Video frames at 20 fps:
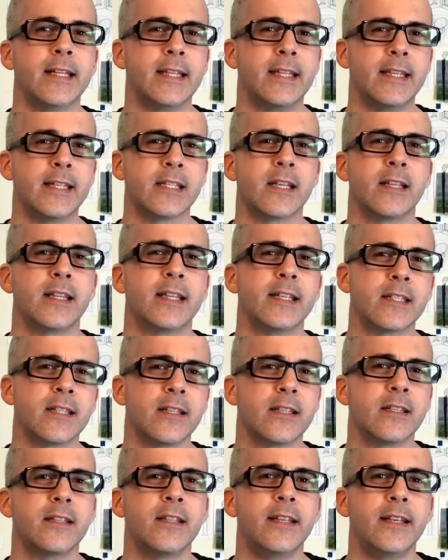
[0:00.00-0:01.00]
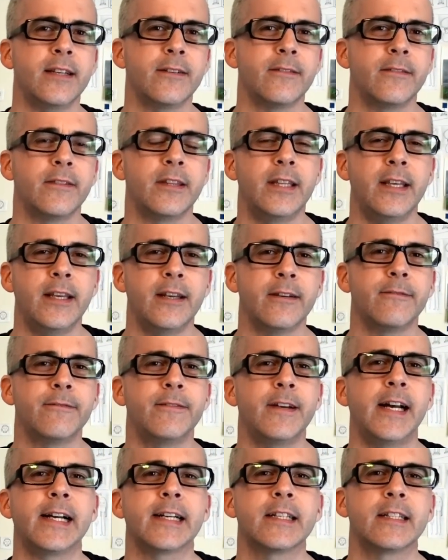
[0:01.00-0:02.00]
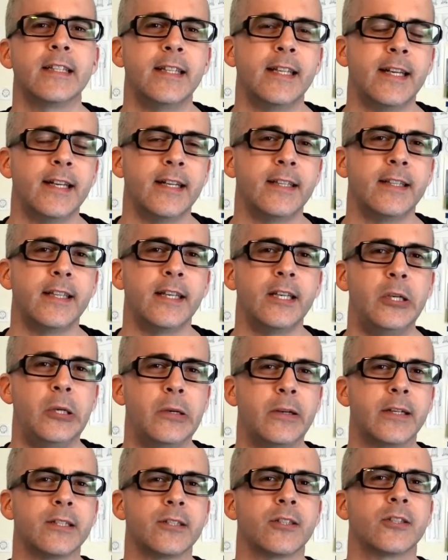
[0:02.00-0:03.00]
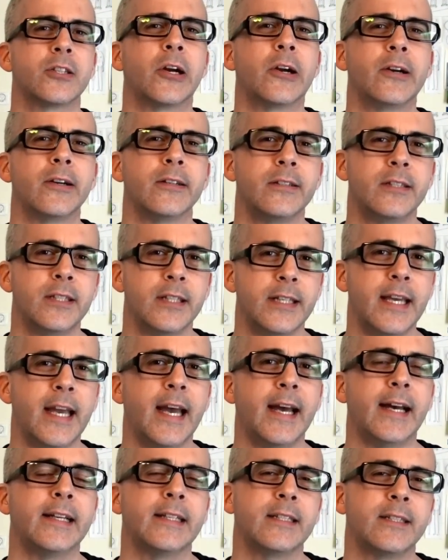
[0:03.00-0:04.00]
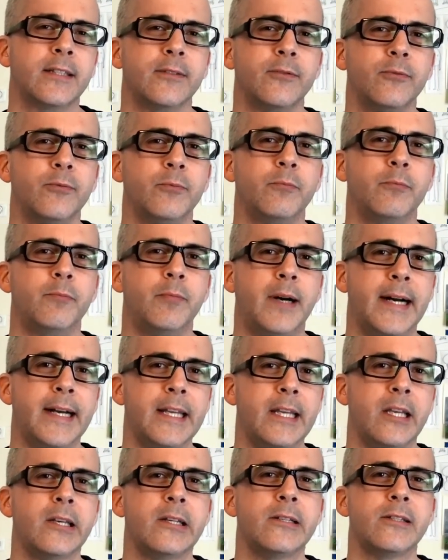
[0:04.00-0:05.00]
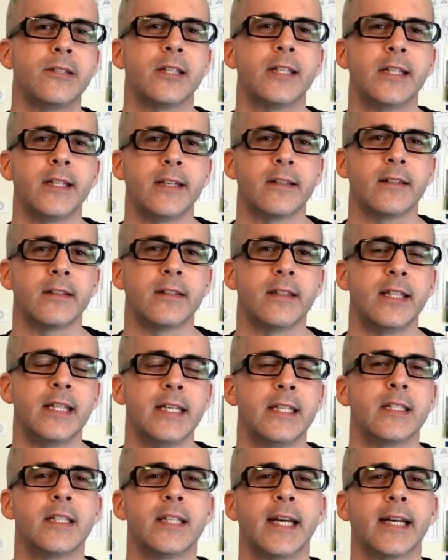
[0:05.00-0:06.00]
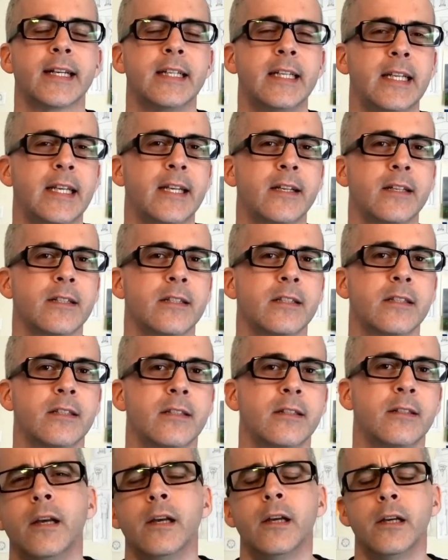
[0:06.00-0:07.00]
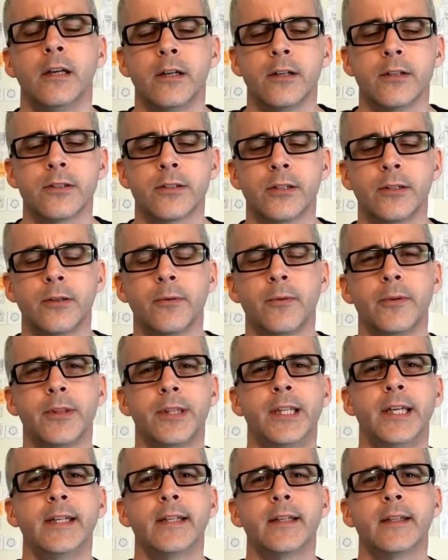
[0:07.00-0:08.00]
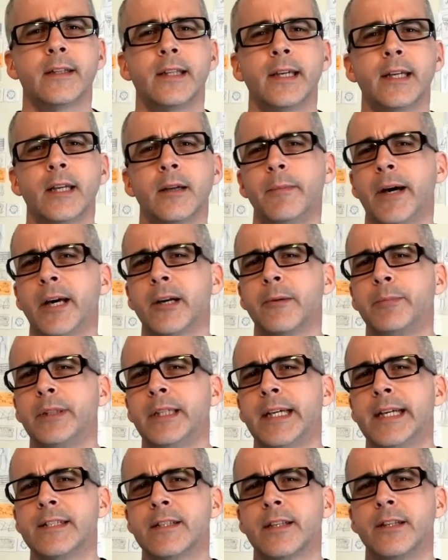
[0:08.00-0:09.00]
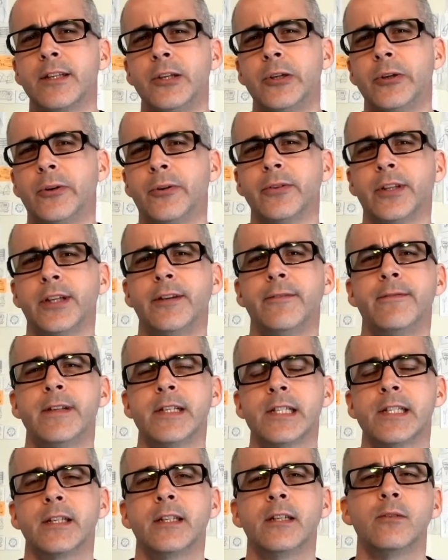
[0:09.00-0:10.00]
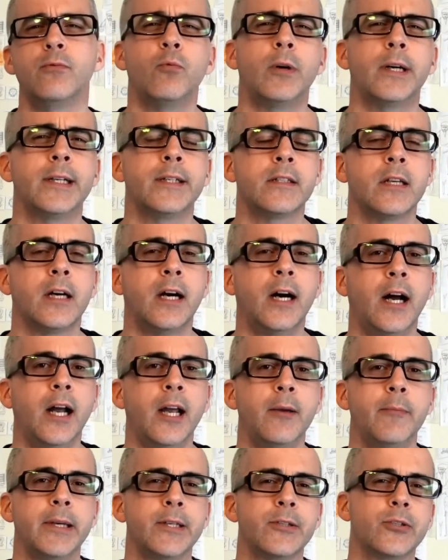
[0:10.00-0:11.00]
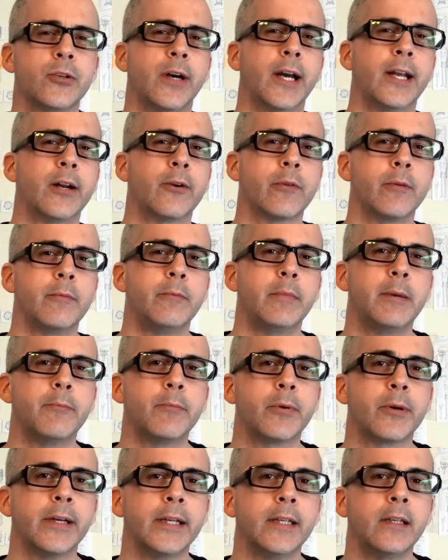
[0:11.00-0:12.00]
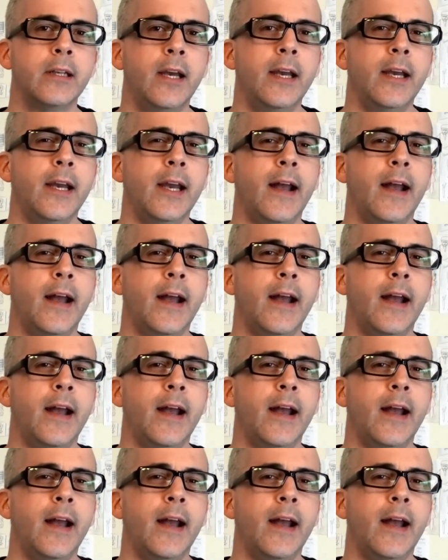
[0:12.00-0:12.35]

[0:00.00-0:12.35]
This is the effect that you can start to get by using these techniques. So think about a place that you only visited one time and try to remember it.